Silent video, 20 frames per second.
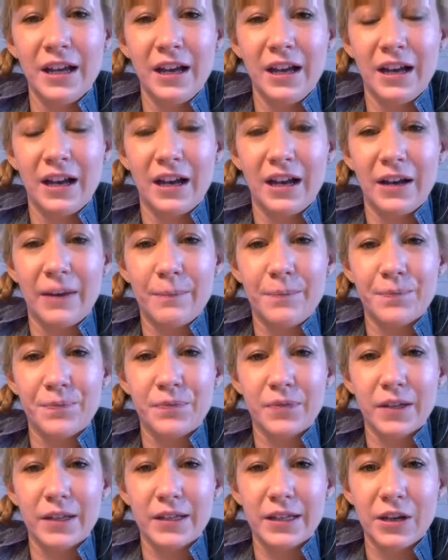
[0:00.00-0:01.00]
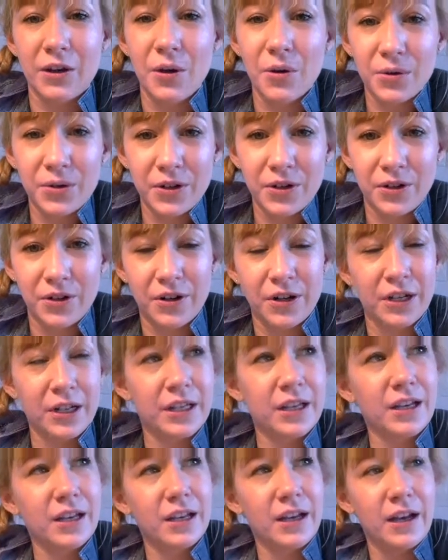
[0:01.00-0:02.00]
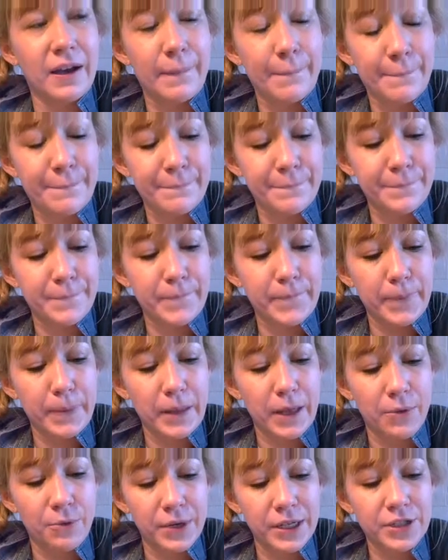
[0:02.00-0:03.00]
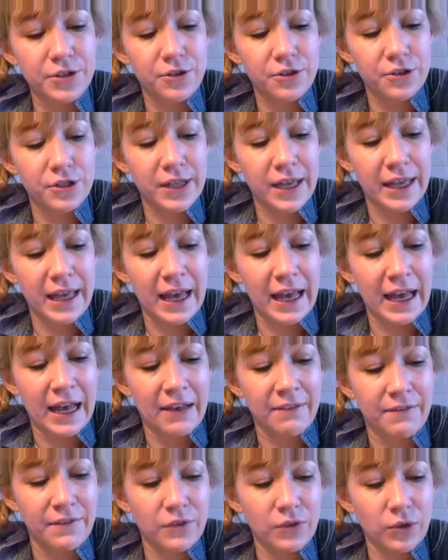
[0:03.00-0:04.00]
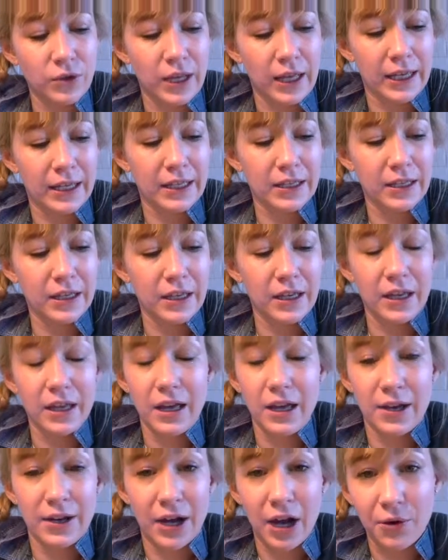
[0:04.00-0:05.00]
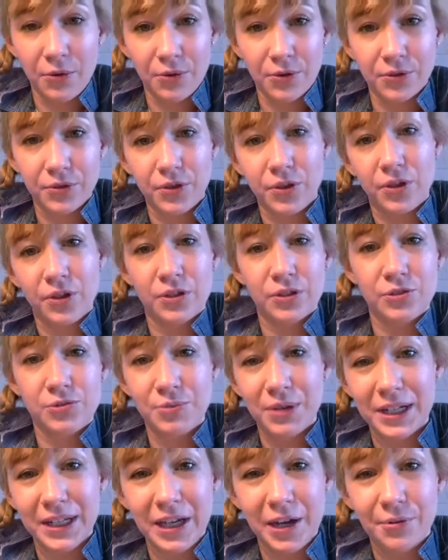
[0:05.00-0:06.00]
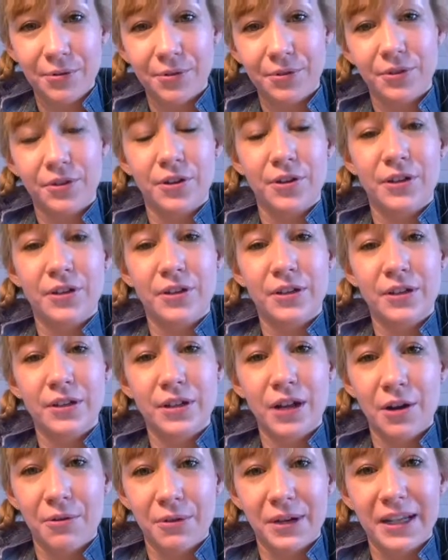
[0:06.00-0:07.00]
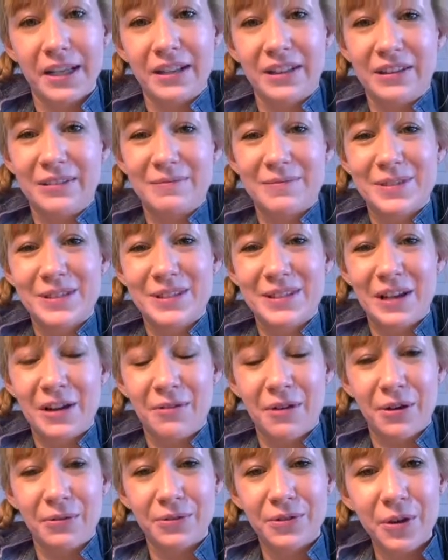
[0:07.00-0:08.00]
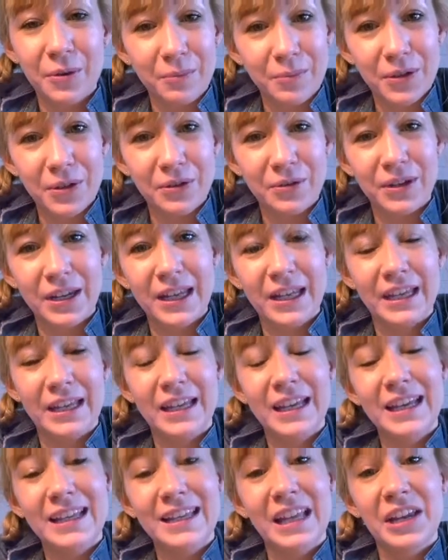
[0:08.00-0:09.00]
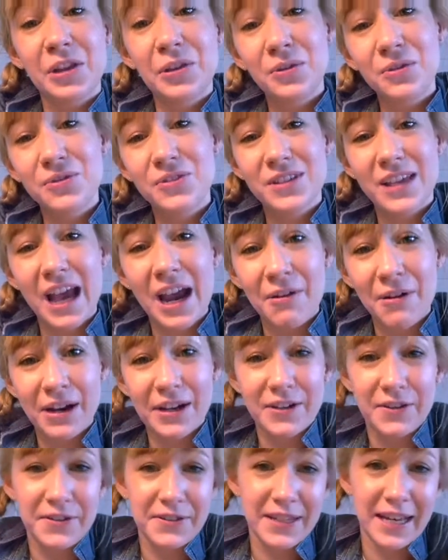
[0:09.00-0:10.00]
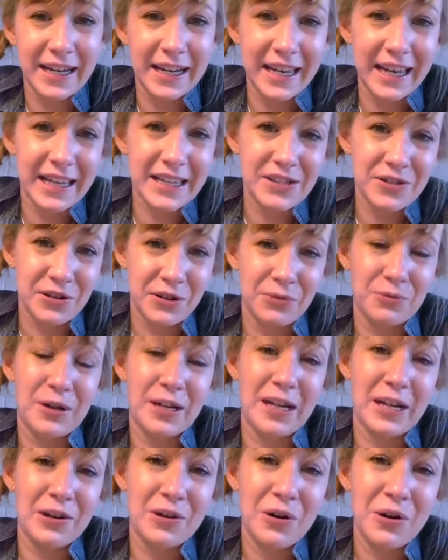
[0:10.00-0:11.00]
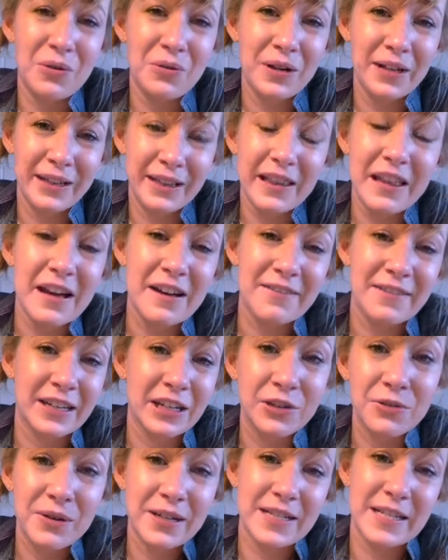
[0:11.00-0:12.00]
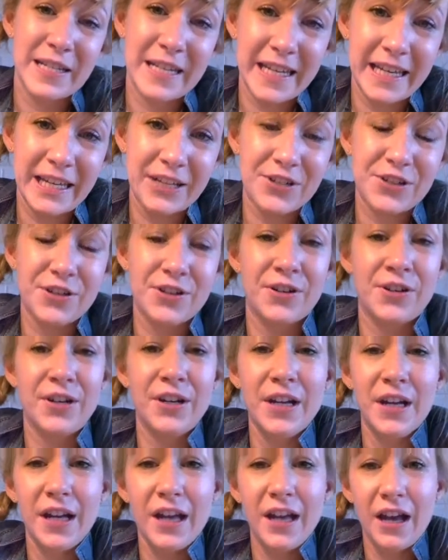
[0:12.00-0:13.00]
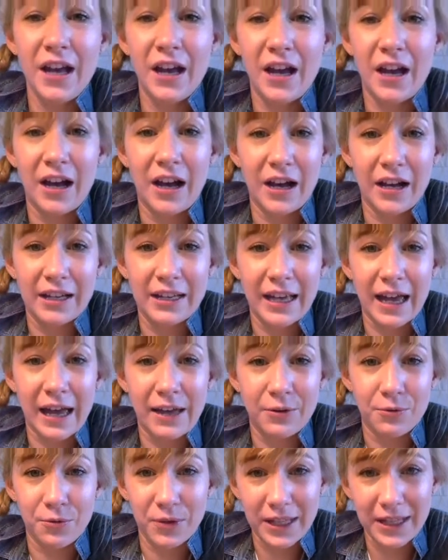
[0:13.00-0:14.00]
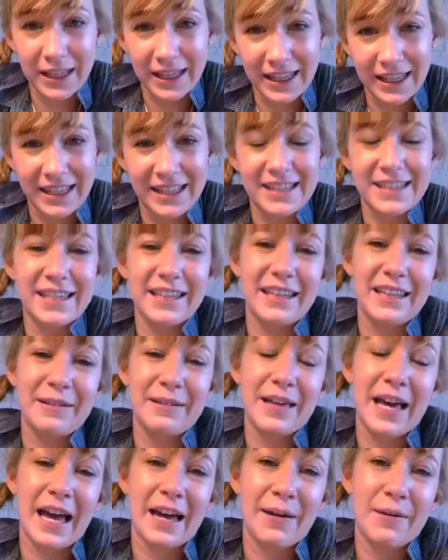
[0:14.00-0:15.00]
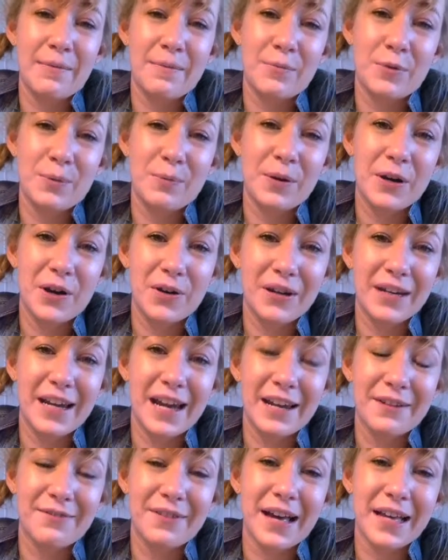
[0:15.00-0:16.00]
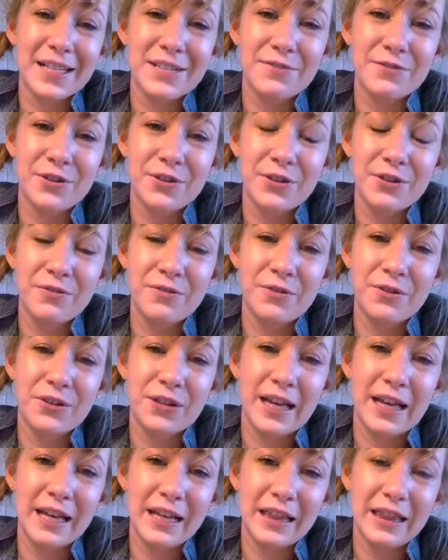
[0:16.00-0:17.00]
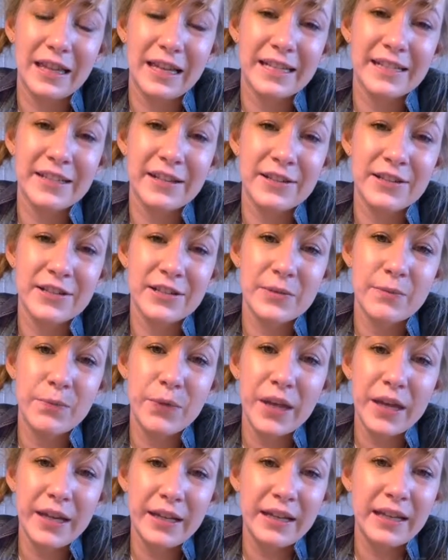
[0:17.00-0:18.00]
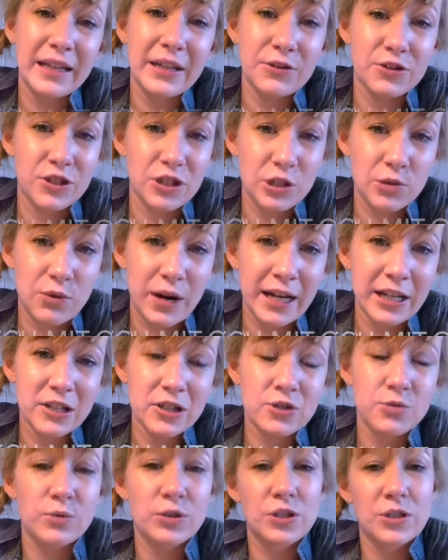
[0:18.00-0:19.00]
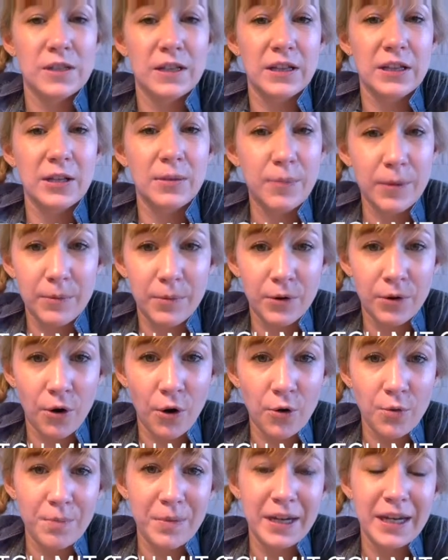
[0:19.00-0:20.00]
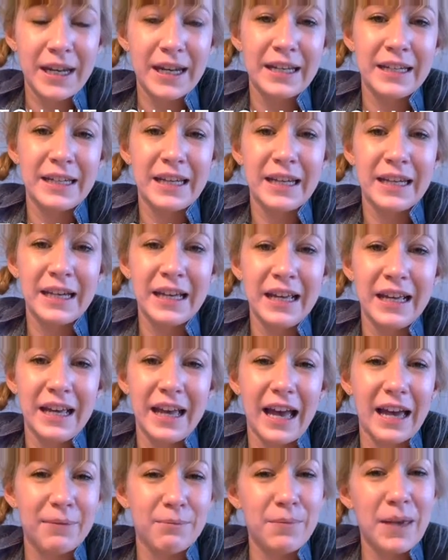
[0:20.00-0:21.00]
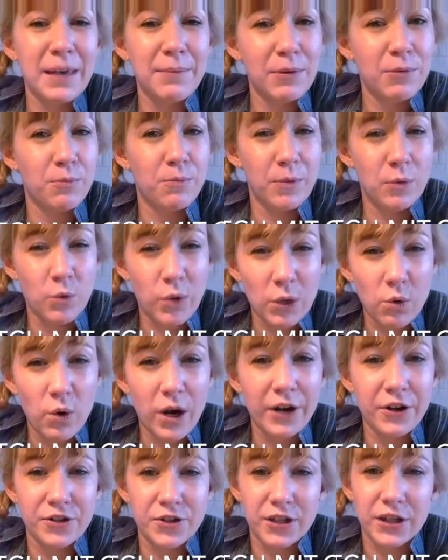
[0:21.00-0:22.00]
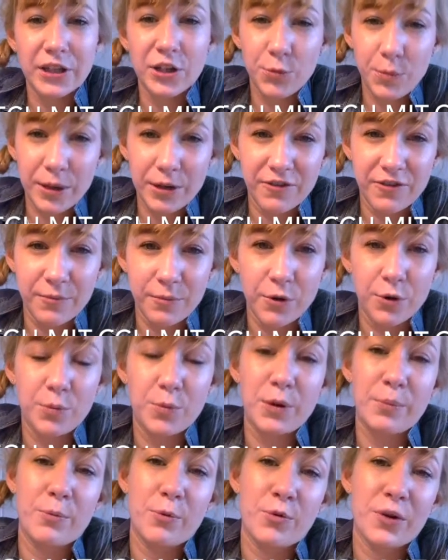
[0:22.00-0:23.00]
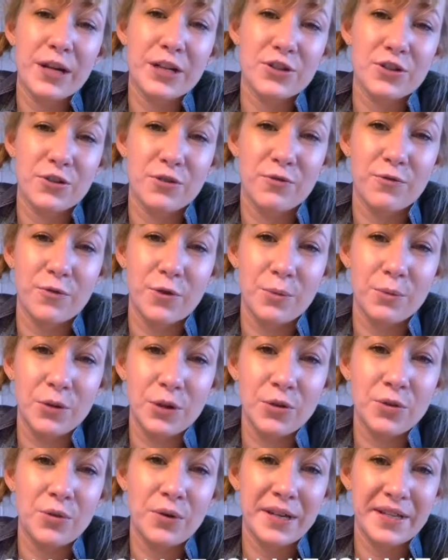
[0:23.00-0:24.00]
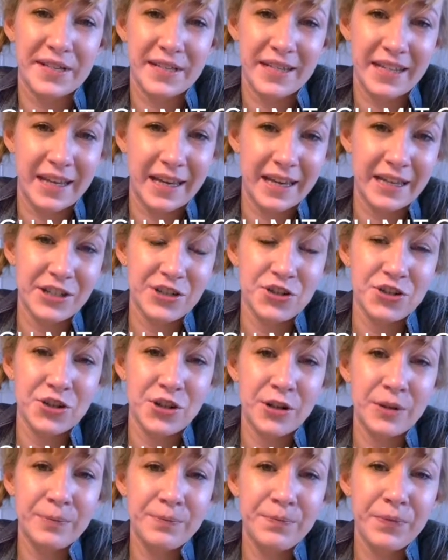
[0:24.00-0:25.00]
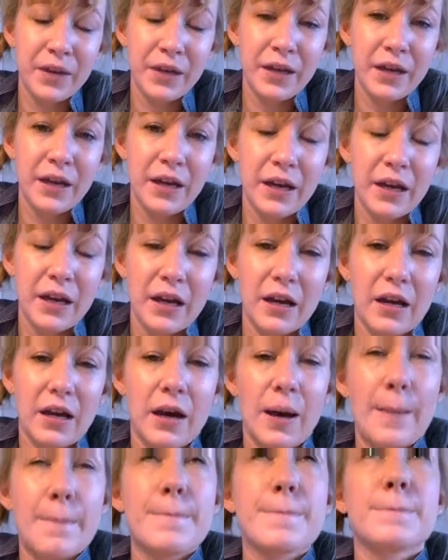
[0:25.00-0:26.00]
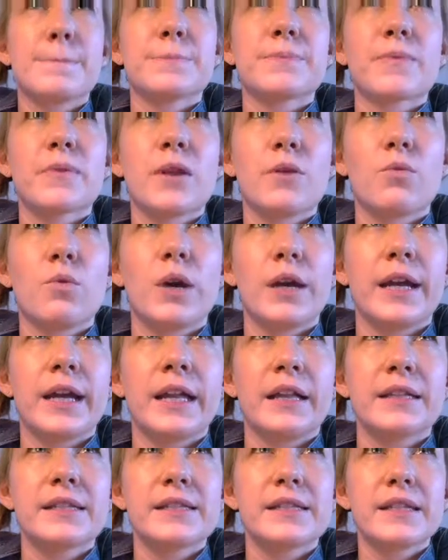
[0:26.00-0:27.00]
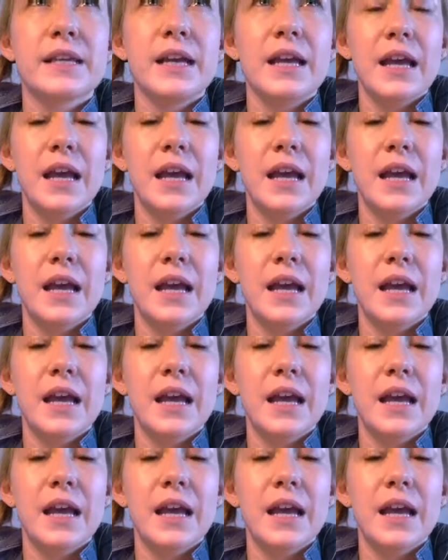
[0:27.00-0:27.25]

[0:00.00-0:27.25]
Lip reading: The code.org resource, they have like an hour-long, 20-hour-long curriculums around computing that use characters that kids already know and love, and you as a teacher can really easily prepare in advance for the lessons. Then there's Scratch, which is a little bit more open-ended and maybe requires a little bit of more preparation from you as a teacher. What else?